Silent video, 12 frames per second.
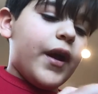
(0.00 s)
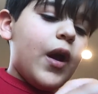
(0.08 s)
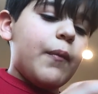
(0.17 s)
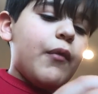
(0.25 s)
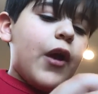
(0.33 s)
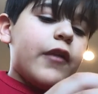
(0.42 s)

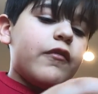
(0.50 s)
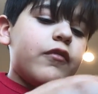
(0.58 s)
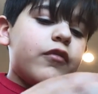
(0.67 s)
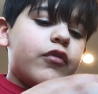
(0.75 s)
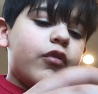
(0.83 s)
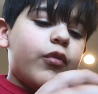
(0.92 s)
pick up
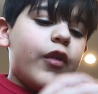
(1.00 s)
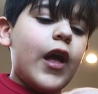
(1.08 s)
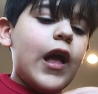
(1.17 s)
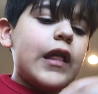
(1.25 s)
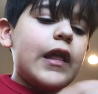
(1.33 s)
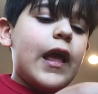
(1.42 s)
red, do
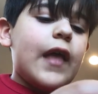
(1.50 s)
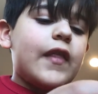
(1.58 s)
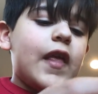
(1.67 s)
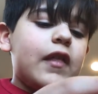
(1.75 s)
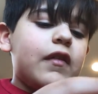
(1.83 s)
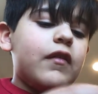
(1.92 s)
that,
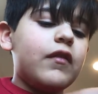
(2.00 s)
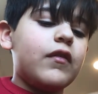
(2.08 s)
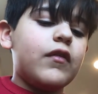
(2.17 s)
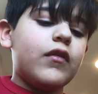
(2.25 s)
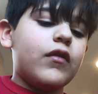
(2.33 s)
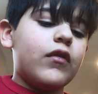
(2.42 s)
and then,
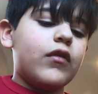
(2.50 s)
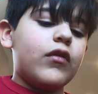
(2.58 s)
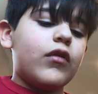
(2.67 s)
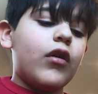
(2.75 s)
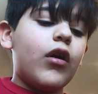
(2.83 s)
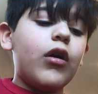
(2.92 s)

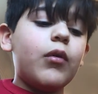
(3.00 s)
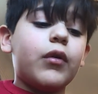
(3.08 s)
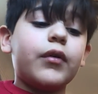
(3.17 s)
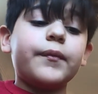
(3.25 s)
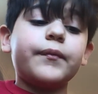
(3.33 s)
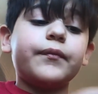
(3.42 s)

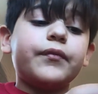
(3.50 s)
oh,